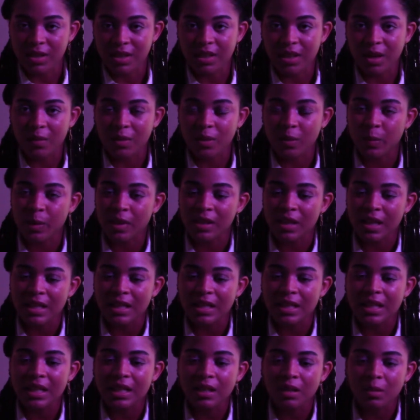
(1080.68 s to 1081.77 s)
that was
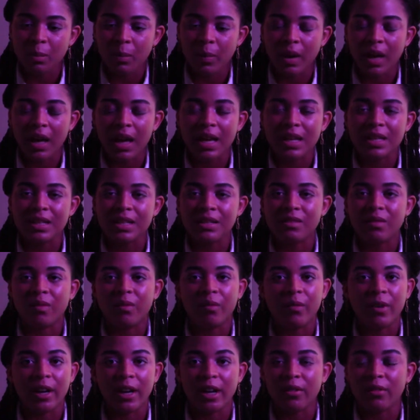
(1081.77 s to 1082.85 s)
presented, but it's a
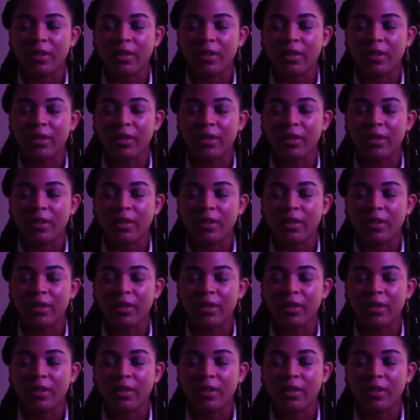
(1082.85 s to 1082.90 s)
very,